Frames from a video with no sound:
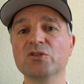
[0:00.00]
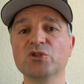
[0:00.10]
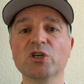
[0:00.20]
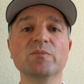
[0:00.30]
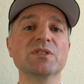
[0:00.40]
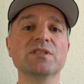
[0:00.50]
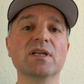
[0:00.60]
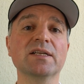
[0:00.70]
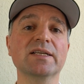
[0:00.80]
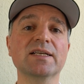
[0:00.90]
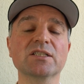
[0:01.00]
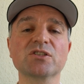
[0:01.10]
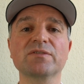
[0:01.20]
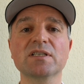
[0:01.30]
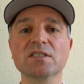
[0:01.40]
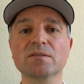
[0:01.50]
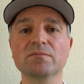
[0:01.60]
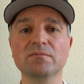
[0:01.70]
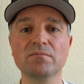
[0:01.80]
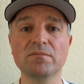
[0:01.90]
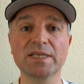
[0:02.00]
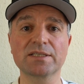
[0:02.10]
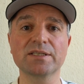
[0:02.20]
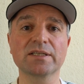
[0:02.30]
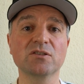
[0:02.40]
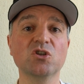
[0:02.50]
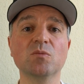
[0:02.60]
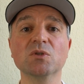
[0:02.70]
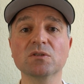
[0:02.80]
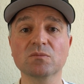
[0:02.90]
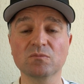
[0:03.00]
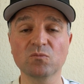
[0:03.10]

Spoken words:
German and English fans mixing, normal,